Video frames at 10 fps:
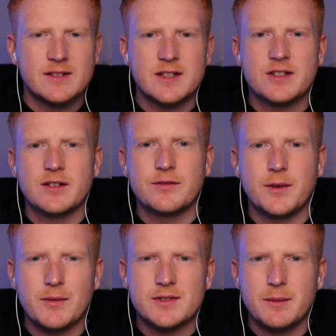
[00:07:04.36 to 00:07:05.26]
That
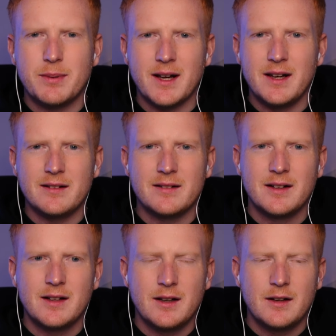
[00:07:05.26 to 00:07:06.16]
transition from obviously
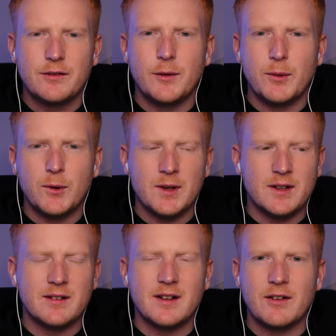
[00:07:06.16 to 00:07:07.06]
playing
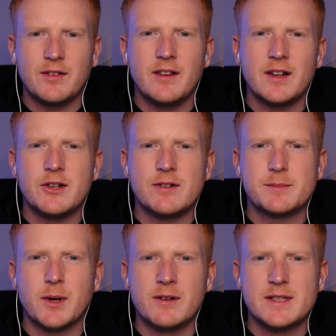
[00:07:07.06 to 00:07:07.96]
football and everything
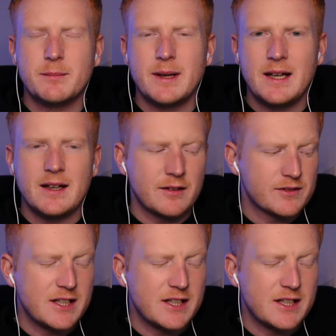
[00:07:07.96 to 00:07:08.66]
that you're inspiring to be,